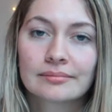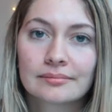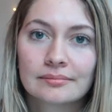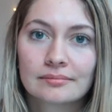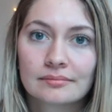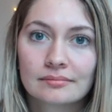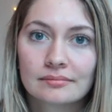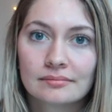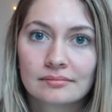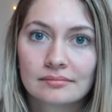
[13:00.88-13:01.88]

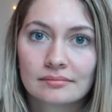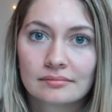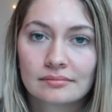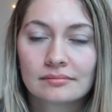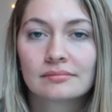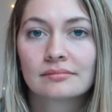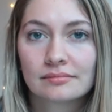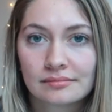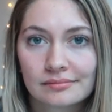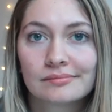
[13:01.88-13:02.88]

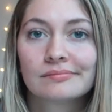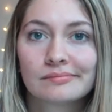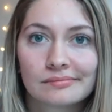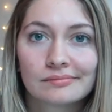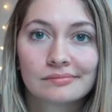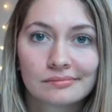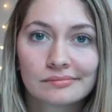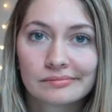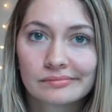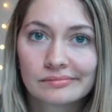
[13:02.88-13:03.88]

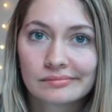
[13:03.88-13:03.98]
This person isn't speaking.